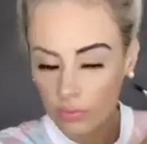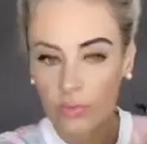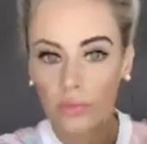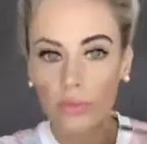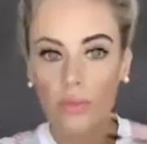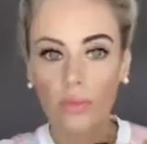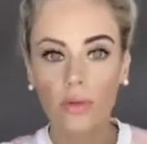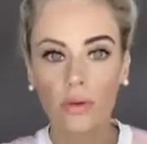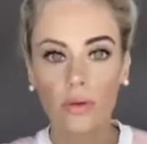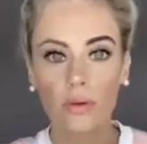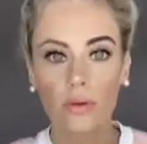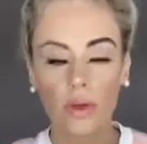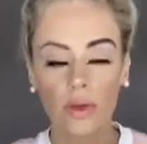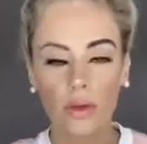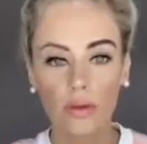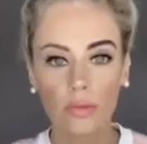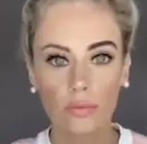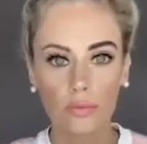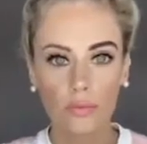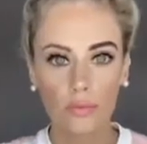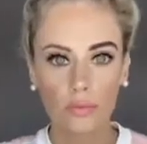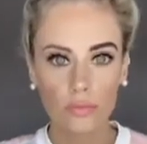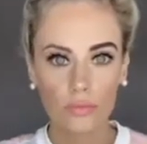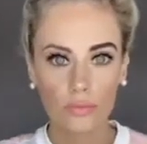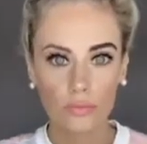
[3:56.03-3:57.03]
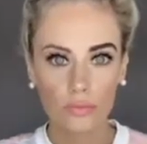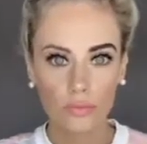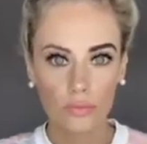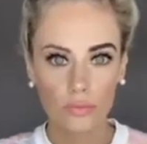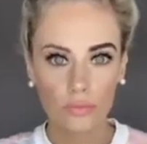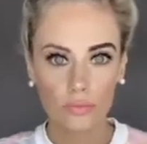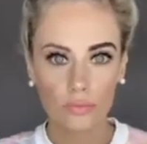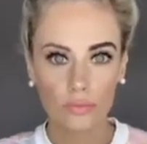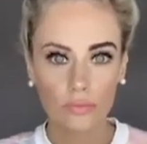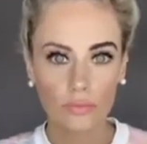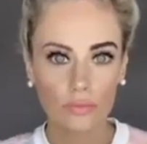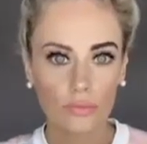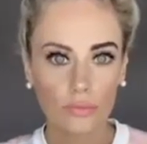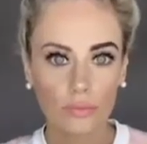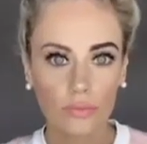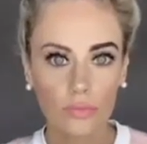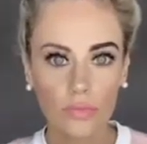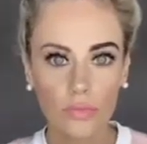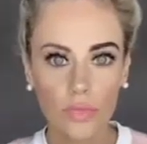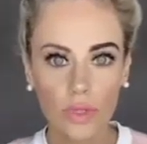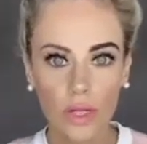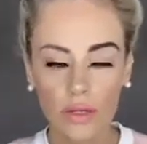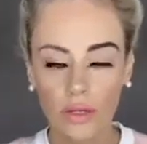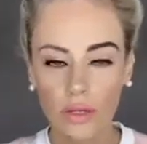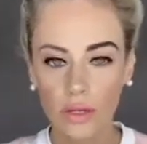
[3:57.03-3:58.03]
Okay,
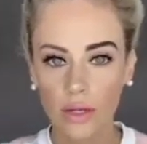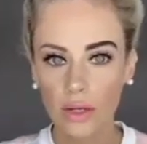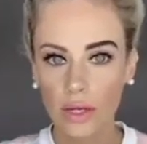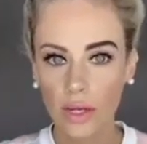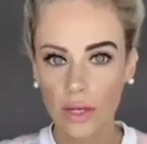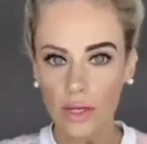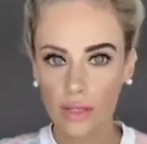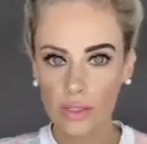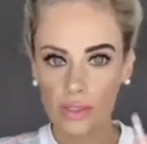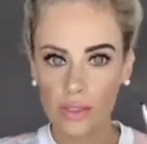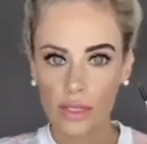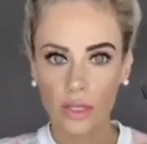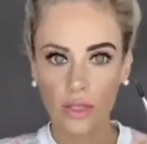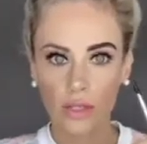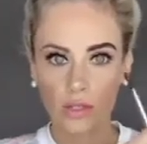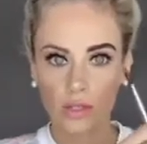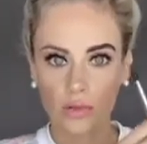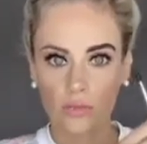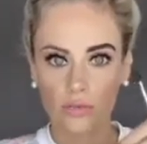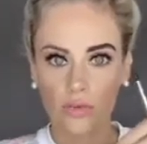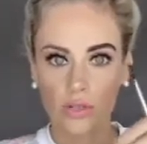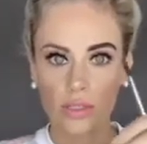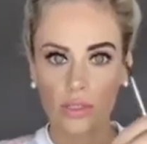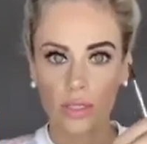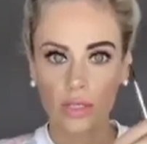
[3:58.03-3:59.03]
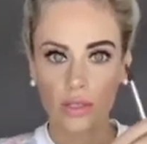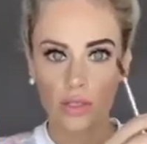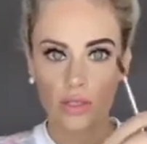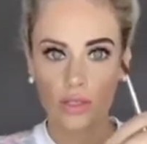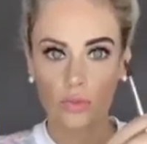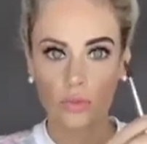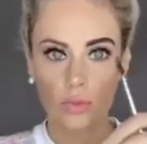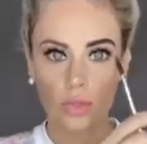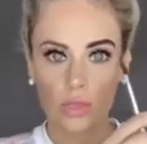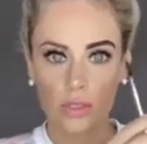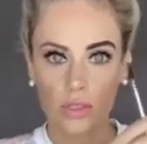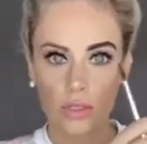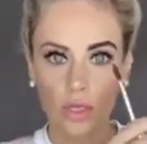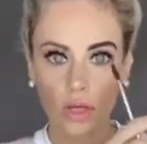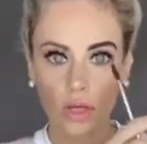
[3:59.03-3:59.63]
you can kind of tell a difference. Like, this one's